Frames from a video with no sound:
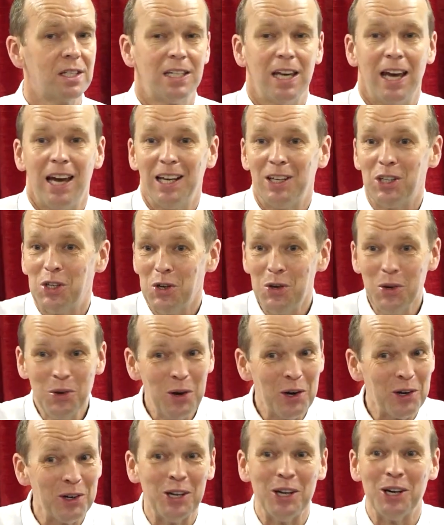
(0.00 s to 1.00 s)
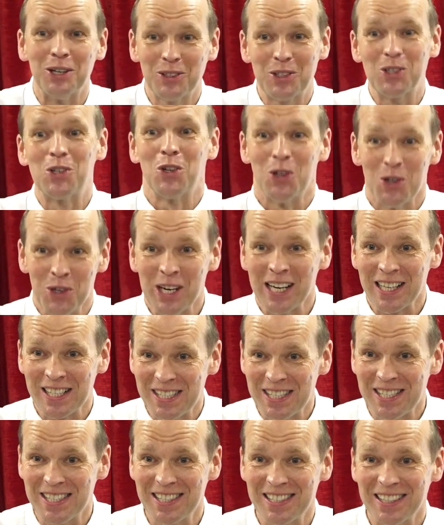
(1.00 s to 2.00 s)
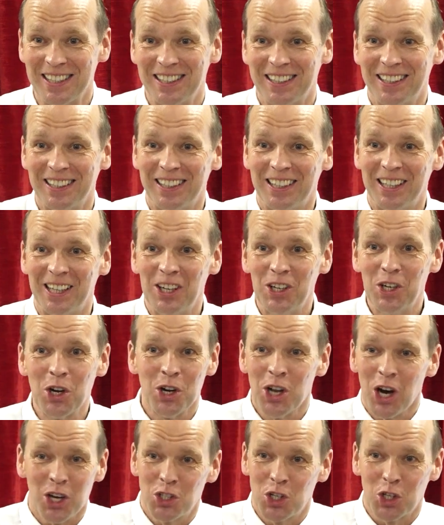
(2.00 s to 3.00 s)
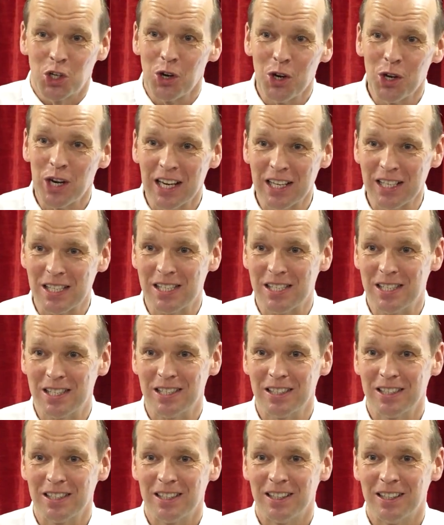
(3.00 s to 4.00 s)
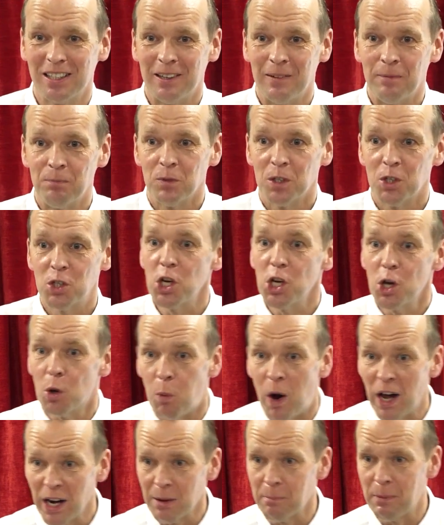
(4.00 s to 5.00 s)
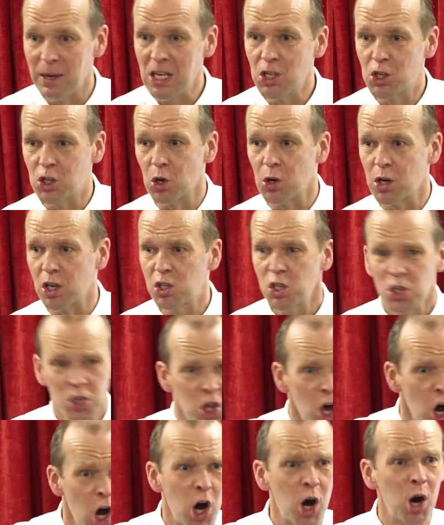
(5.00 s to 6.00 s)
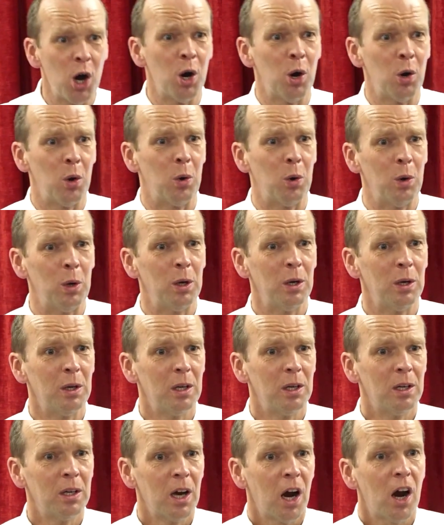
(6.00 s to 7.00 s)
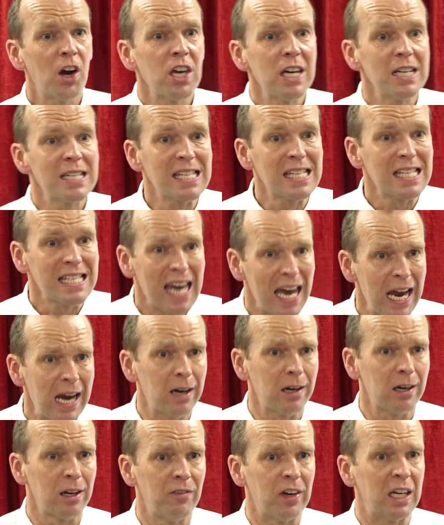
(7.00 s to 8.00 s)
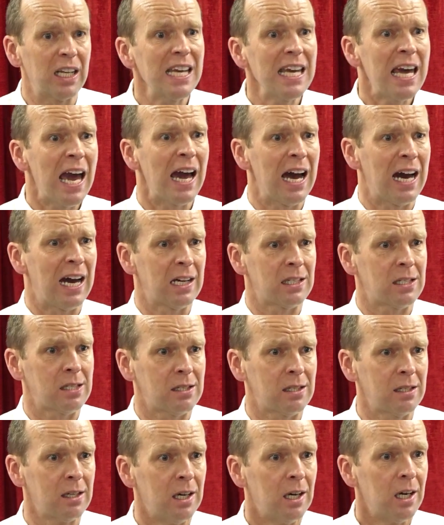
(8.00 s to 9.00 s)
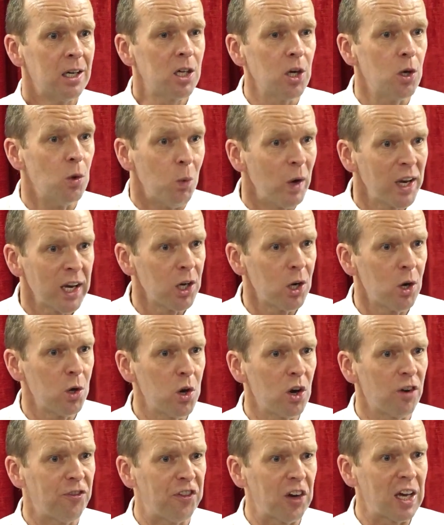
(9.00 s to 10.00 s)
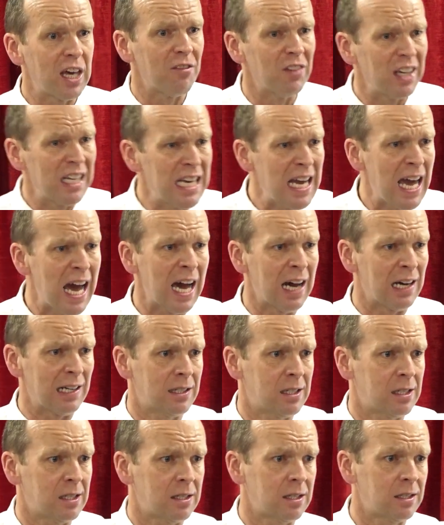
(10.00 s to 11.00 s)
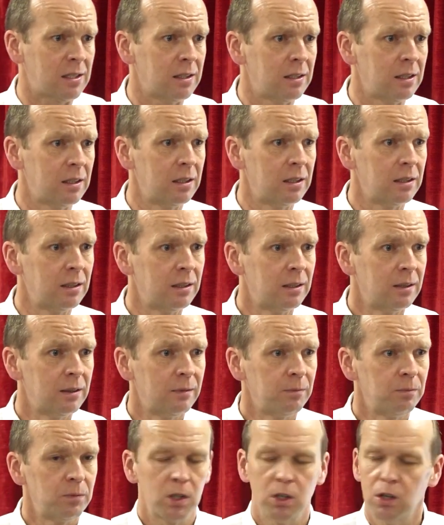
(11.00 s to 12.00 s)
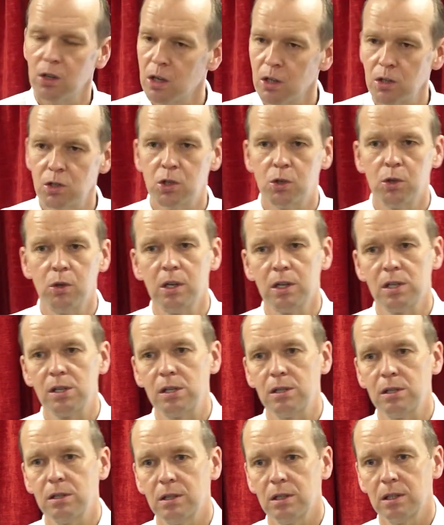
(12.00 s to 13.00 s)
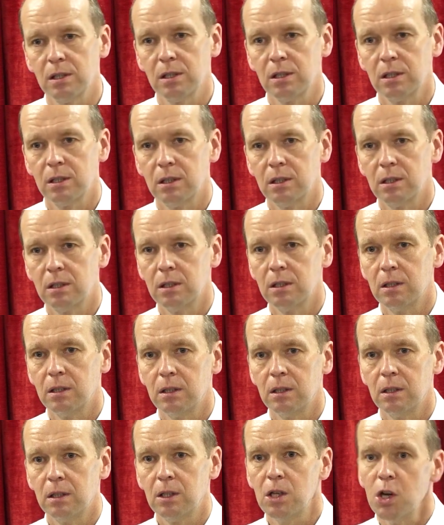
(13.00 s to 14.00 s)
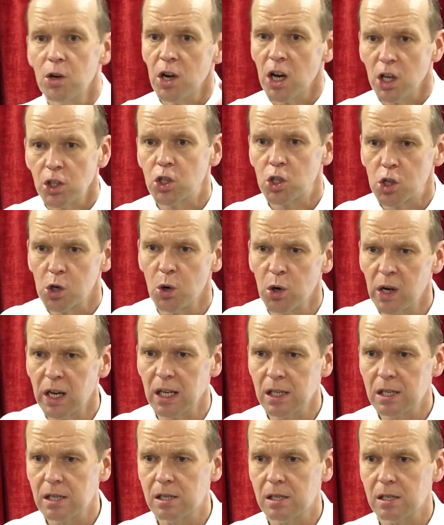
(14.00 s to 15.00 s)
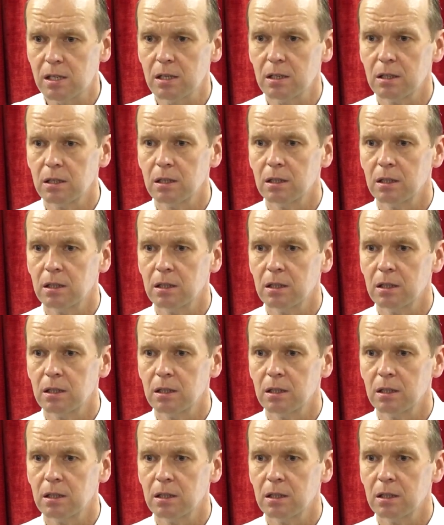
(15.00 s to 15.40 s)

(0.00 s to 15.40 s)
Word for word: said, You are not Judas. You're not Judas. Do you want to be Judas? No. Are you scared of it? Yes. Do you want to know you're forgiven? Yes. You're not Judas. You're not Judas.